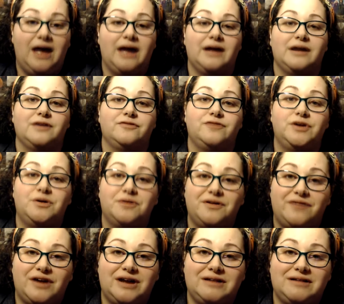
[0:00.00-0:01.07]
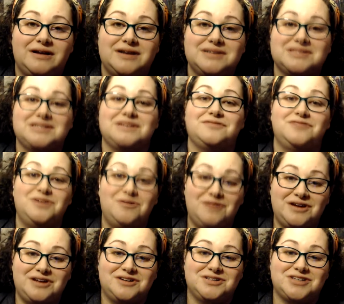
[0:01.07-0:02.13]
and I feel revitalized, and I feel
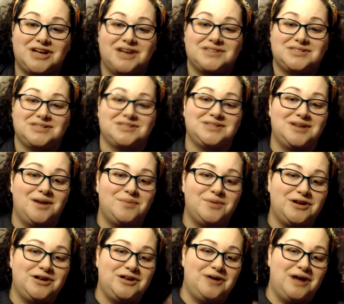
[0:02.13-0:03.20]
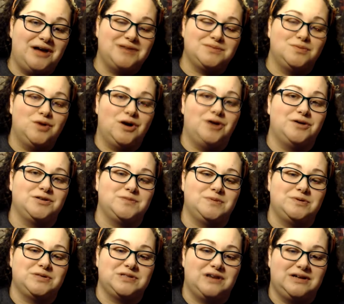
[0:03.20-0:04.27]
re-energized to start bringing you guys more Hocus
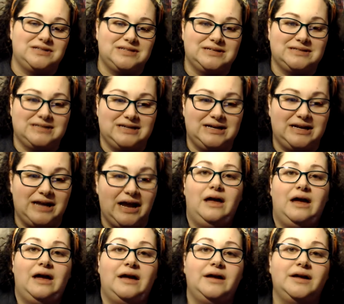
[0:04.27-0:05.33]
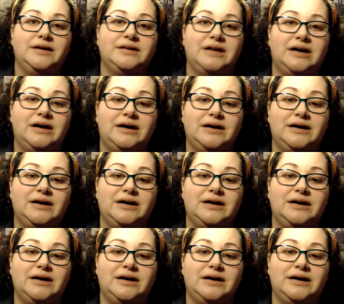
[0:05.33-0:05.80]
Pocus content again, and